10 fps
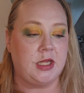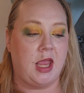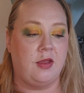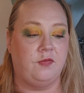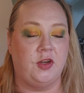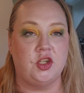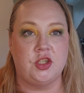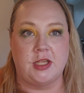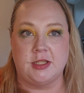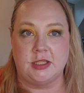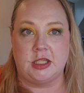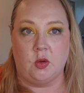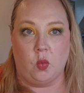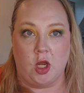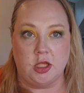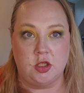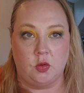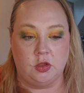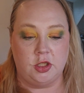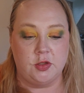and finished at 61
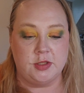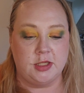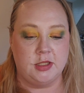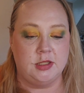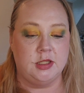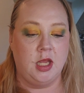total uses.